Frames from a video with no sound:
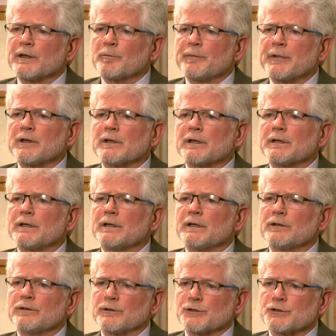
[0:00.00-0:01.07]

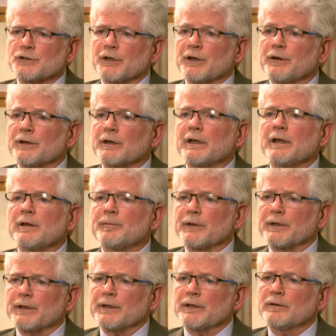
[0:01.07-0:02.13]
ability to share
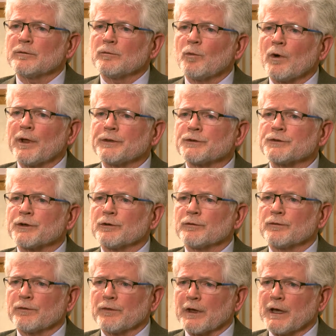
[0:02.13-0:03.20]
deeply one's
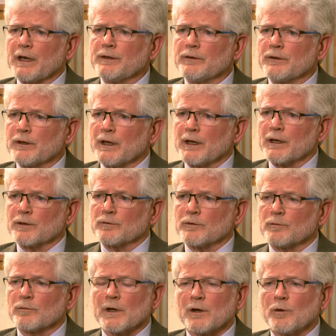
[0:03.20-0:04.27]
own faith
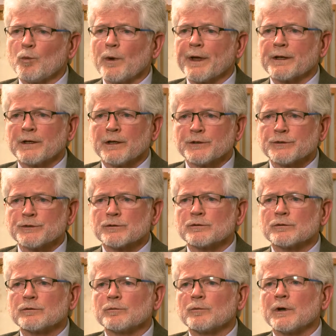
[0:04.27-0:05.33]
and witness
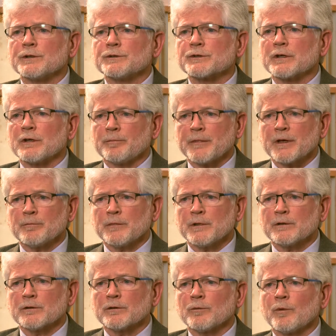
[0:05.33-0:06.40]
to one's
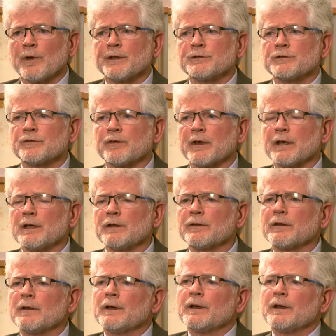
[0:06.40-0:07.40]
commitment to one's faith